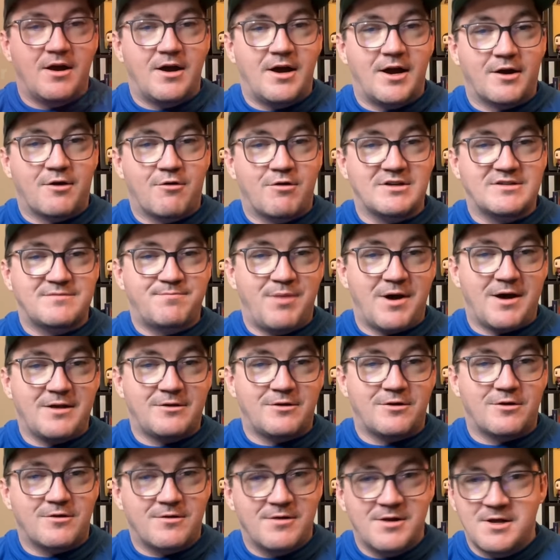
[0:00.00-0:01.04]
Chris
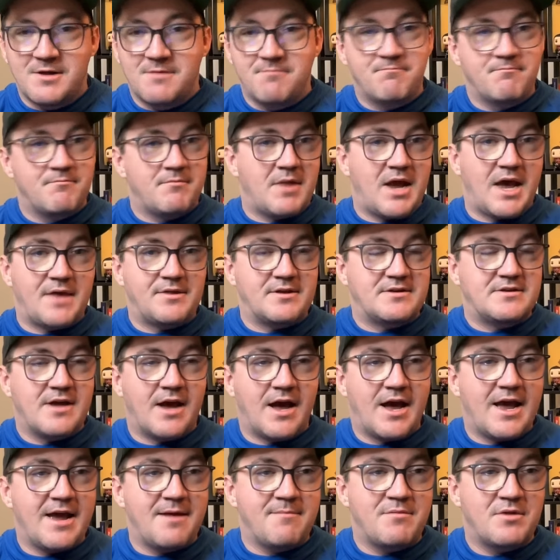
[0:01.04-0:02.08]
Butler, at the
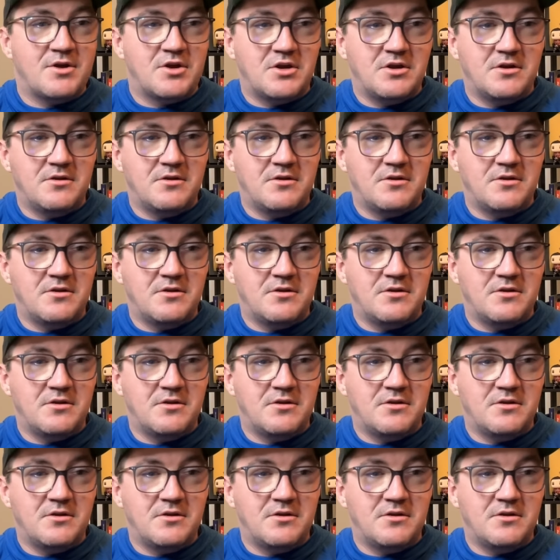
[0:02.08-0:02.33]
time,